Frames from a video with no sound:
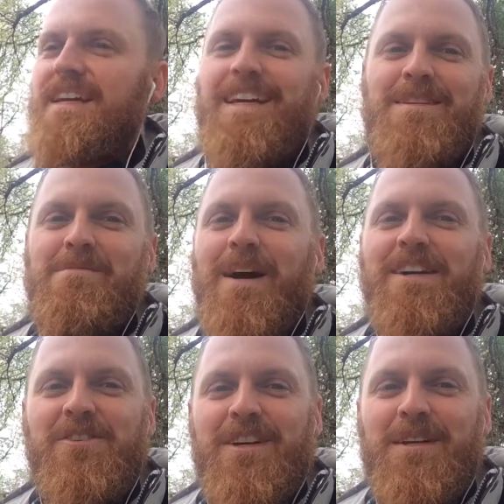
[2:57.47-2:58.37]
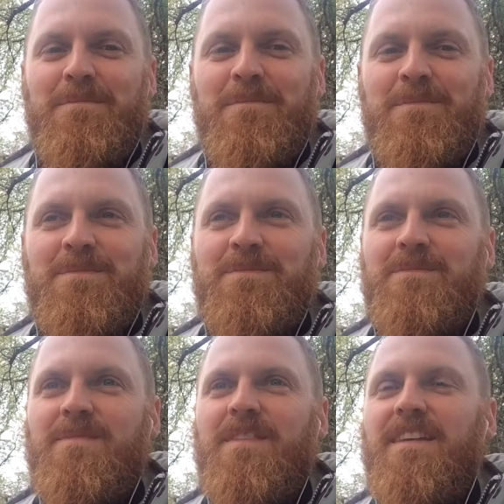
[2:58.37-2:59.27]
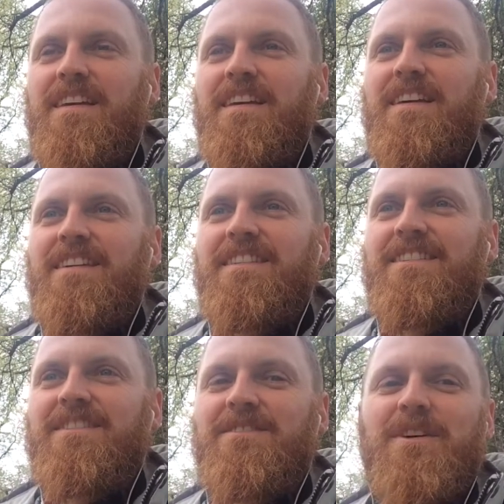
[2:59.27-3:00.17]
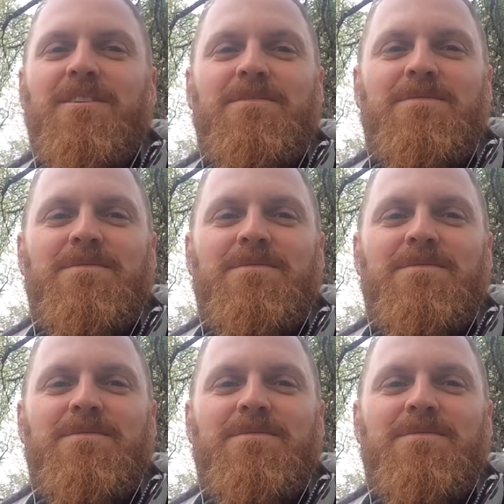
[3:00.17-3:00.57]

in my dream, well,